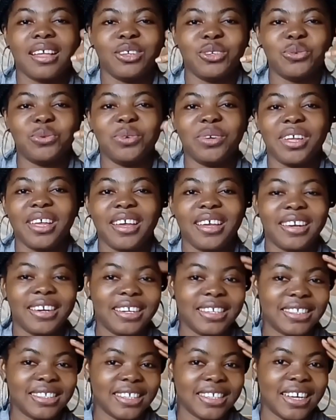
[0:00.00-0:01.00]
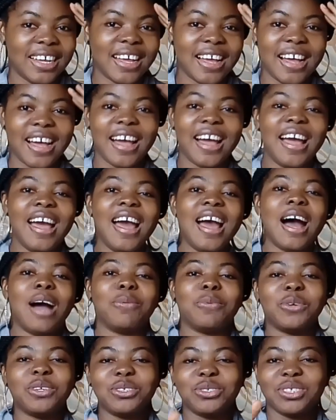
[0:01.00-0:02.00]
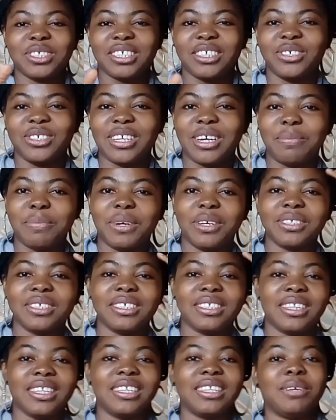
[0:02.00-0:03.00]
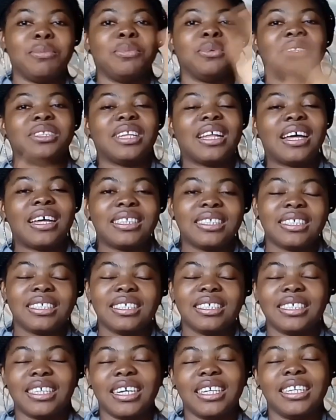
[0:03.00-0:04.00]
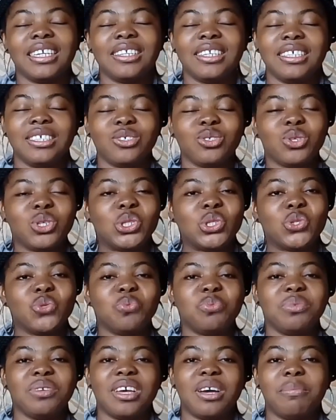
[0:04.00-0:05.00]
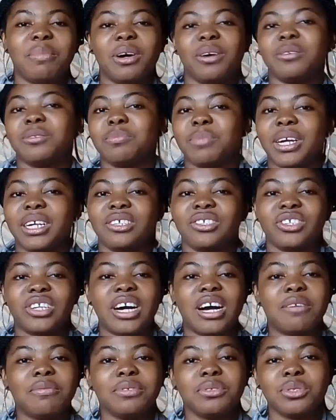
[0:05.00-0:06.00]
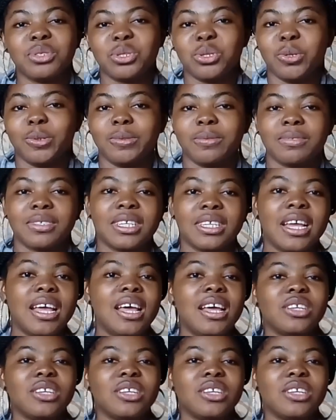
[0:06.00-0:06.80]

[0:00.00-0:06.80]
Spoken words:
You will hear later. I'm going to tell you about it later, but that channel is going to be about my travel stuffs.